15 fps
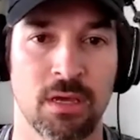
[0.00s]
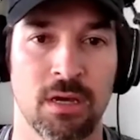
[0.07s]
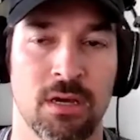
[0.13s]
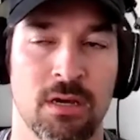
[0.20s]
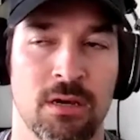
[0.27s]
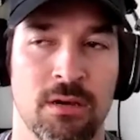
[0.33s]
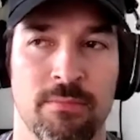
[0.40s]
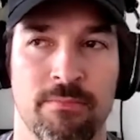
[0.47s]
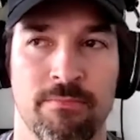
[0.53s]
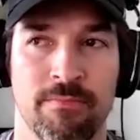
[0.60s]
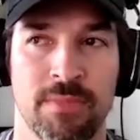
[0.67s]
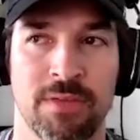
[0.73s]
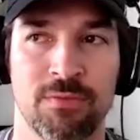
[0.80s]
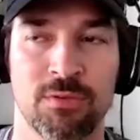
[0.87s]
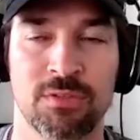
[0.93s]

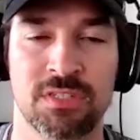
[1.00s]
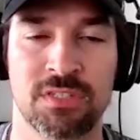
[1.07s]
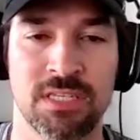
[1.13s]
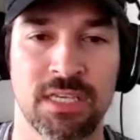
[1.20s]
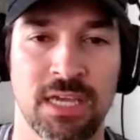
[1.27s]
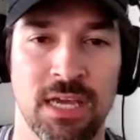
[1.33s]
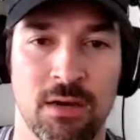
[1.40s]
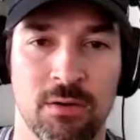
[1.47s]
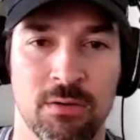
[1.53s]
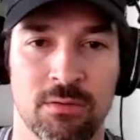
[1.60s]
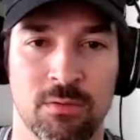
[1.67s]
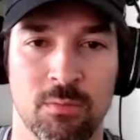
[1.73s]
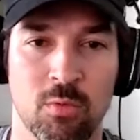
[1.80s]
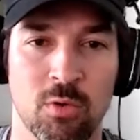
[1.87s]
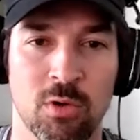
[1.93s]
If you seek out
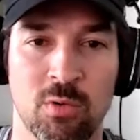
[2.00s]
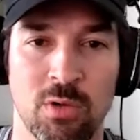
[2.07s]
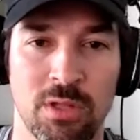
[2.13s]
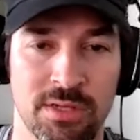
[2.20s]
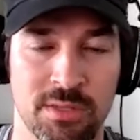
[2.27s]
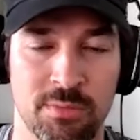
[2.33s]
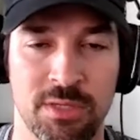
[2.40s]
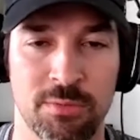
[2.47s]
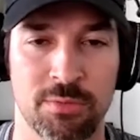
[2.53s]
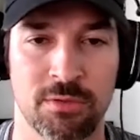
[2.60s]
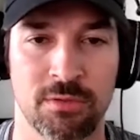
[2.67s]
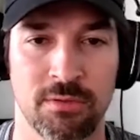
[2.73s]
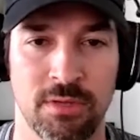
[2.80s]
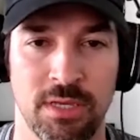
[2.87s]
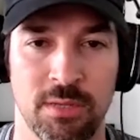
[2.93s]
more quality
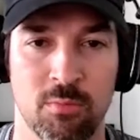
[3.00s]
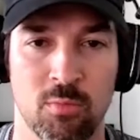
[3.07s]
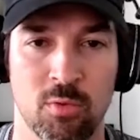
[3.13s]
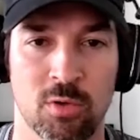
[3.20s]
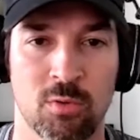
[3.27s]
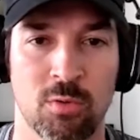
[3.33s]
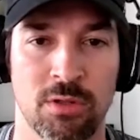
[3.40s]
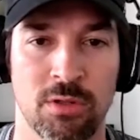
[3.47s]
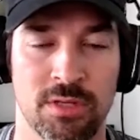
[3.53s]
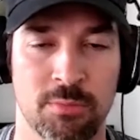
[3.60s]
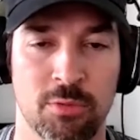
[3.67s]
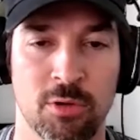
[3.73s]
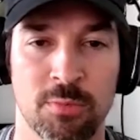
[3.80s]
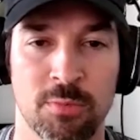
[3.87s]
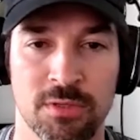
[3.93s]
people and more quality
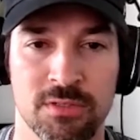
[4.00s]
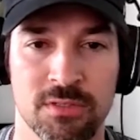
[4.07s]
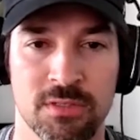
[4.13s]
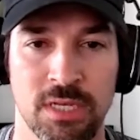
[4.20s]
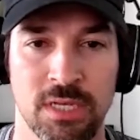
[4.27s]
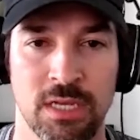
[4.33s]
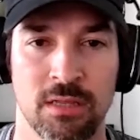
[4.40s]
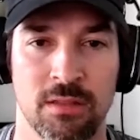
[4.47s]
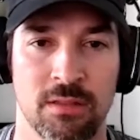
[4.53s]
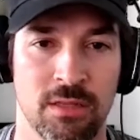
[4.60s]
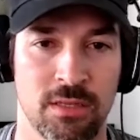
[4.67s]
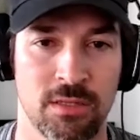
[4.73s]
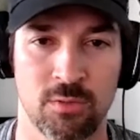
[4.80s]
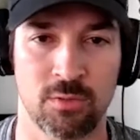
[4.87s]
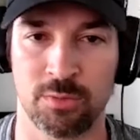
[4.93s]
purpose,
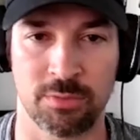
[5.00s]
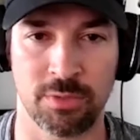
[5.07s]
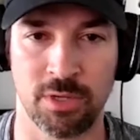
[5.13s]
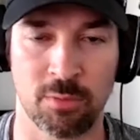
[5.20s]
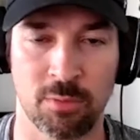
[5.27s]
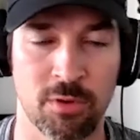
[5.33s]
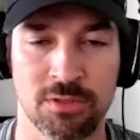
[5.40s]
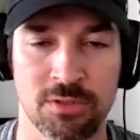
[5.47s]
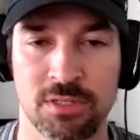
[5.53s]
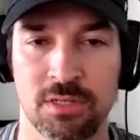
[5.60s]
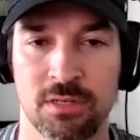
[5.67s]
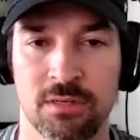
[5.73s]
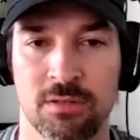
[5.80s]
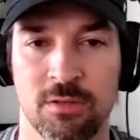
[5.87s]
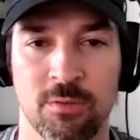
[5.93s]
then you'll be a better
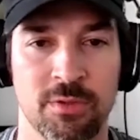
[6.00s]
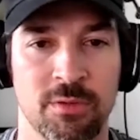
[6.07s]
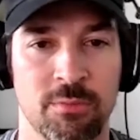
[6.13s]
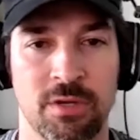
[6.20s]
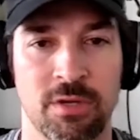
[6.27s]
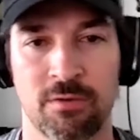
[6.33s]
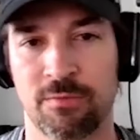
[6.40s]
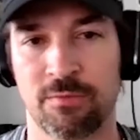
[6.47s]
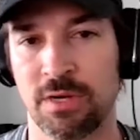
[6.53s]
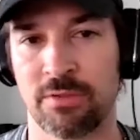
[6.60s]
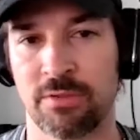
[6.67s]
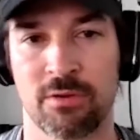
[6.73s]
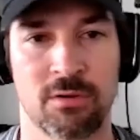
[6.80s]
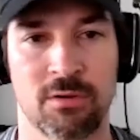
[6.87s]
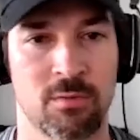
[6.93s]
person. You'll be a better
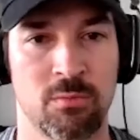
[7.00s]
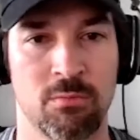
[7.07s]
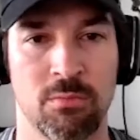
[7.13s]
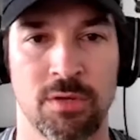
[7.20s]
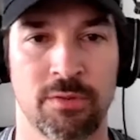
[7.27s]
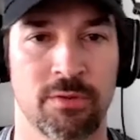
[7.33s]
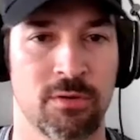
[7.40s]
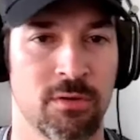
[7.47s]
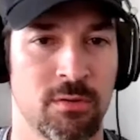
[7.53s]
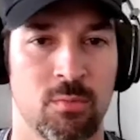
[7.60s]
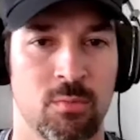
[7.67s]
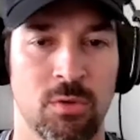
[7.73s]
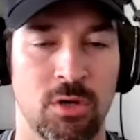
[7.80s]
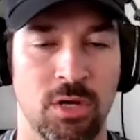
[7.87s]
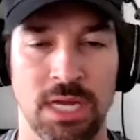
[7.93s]
father, mother.
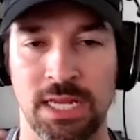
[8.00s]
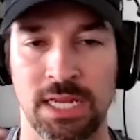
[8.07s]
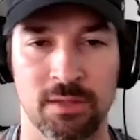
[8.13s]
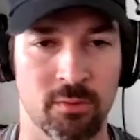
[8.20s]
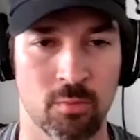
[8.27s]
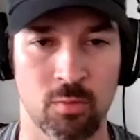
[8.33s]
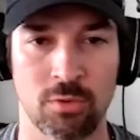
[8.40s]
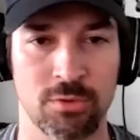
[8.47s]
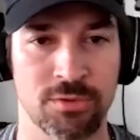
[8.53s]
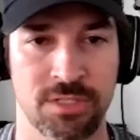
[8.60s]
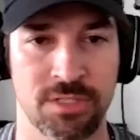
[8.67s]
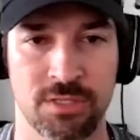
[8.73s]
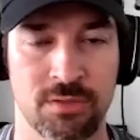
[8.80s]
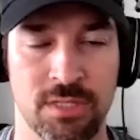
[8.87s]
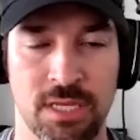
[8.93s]
Any of the roles
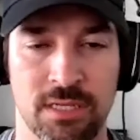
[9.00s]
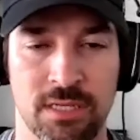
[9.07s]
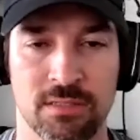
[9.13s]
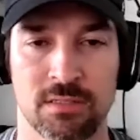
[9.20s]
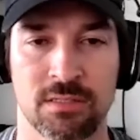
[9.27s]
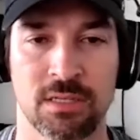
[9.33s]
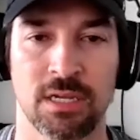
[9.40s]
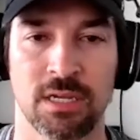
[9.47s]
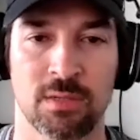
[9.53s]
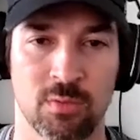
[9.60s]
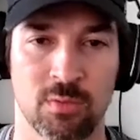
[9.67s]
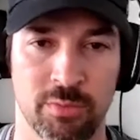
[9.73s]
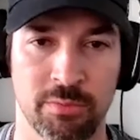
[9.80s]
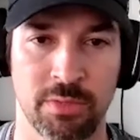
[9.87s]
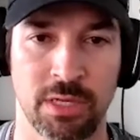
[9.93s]
that you take in society
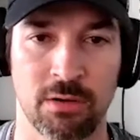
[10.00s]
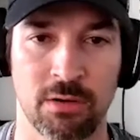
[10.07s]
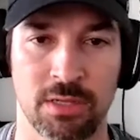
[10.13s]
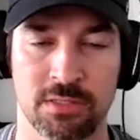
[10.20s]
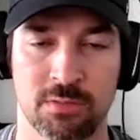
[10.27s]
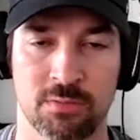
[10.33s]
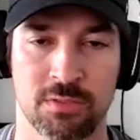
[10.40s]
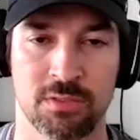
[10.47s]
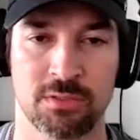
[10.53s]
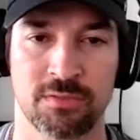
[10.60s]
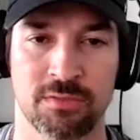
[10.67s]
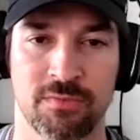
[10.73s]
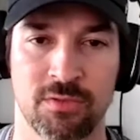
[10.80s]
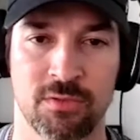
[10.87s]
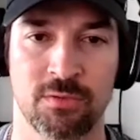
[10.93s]
will be better as a result
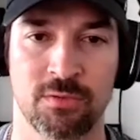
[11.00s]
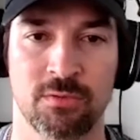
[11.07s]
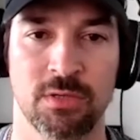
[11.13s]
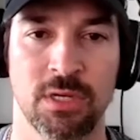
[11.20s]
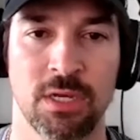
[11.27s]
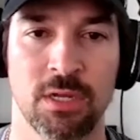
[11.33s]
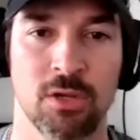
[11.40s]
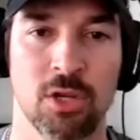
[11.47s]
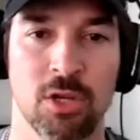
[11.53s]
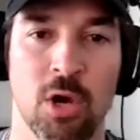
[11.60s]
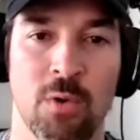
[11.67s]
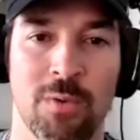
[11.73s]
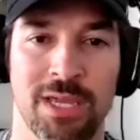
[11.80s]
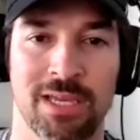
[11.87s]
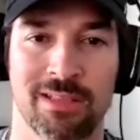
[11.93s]
of you
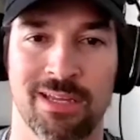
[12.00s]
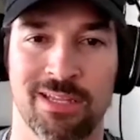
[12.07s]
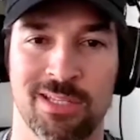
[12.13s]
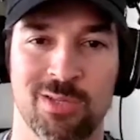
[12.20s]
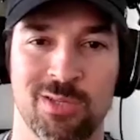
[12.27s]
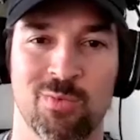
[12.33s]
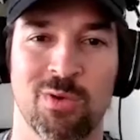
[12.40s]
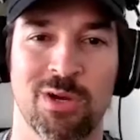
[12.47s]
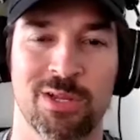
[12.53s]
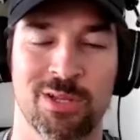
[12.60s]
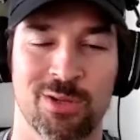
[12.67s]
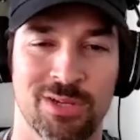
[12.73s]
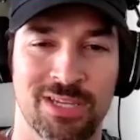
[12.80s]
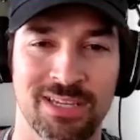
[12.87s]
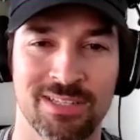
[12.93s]
knowing that you want
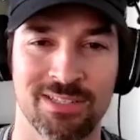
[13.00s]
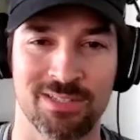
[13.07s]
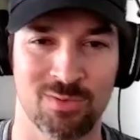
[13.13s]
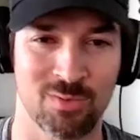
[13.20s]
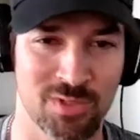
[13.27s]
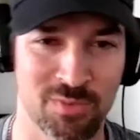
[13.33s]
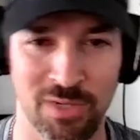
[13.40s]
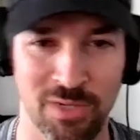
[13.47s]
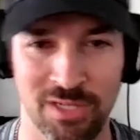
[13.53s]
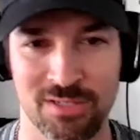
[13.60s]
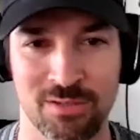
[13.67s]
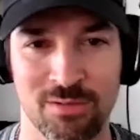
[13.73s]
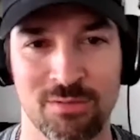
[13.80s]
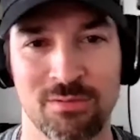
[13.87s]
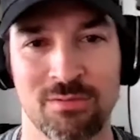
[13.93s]
your kids to respect
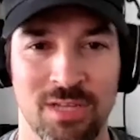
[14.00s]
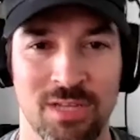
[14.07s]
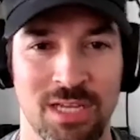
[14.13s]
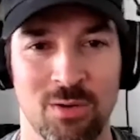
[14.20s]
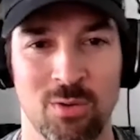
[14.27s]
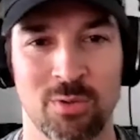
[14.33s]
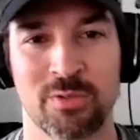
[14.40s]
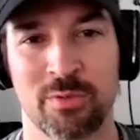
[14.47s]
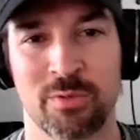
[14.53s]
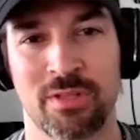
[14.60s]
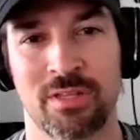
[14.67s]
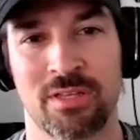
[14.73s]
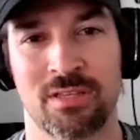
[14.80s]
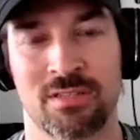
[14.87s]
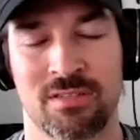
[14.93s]
you. That
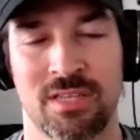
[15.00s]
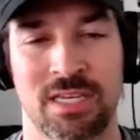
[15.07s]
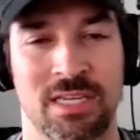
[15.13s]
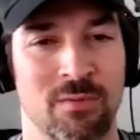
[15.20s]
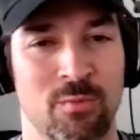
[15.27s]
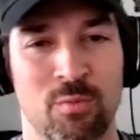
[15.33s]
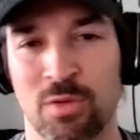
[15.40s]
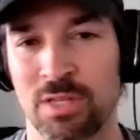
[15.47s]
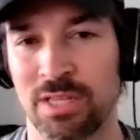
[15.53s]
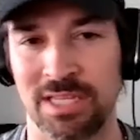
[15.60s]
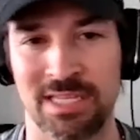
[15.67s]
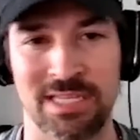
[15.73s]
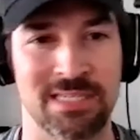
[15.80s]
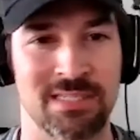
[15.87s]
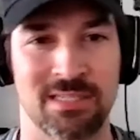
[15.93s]
ultimately is like a really
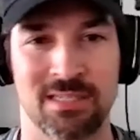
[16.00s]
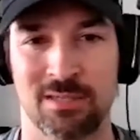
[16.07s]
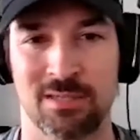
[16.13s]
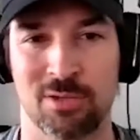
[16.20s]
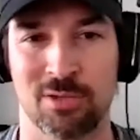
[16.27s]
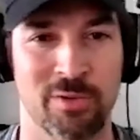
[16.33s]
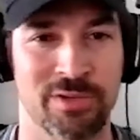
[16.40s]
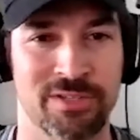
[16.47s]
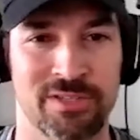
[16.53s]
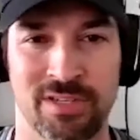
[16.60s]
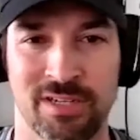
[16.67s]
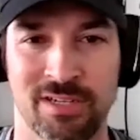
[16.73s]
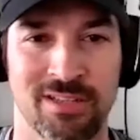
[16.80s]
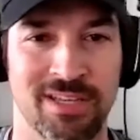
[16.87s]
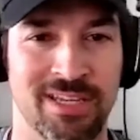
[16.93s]
easy
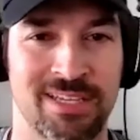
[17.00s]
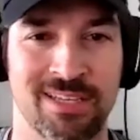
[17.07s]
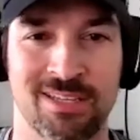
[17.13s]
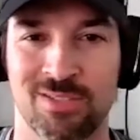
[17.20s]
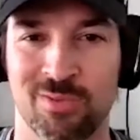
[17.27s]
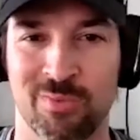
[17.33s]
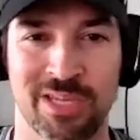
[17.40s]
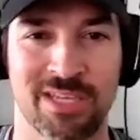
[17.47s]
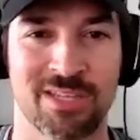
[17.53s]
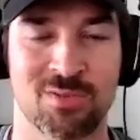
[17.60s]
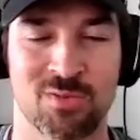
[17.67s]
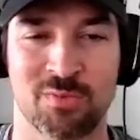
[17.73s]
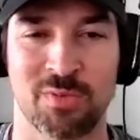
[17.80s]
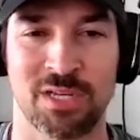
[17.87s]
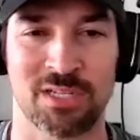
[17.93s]
heuristic. Like, do my kids
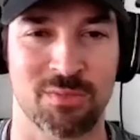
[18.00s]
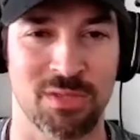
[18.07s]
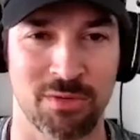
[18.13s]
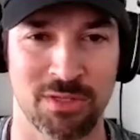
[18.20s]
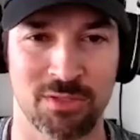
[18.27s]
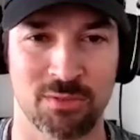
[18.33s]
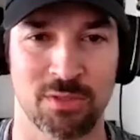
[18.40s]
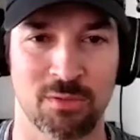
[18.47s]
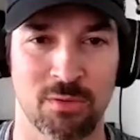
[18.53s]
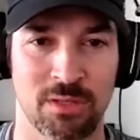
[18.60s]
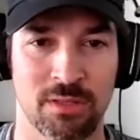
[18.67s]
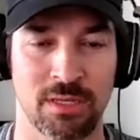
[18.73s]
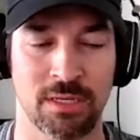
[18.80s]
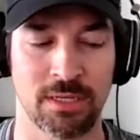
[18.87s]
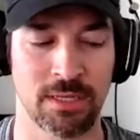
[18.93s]
respect me? Am I doing the right
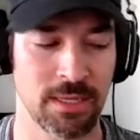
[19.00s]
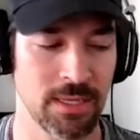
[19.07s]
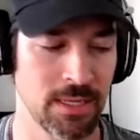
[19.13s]
thing?